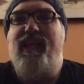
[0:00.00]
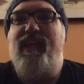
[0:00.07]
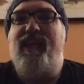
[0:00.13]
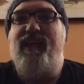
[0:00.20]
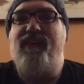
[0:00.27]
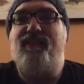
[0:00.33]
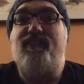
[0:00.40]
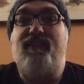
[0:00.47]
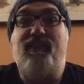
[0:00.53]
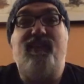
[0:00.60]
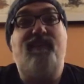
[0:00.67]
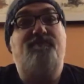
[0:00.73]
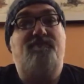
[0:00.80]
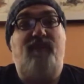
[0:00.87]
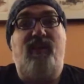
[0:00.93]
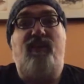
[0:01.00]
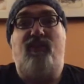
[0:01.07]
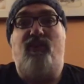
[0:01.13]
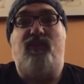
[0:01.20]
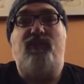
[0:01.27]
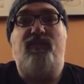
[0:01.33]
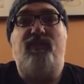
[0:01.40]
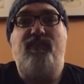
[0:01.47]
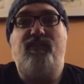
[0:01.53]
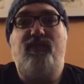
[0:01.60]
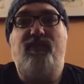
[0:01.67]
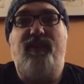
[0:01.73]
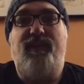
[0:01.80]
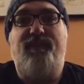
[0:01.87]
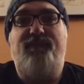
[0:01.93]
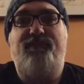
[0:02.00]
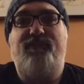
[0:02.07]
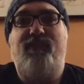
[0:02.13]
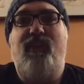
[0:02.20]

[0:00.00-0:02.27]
is in an alternate tuning.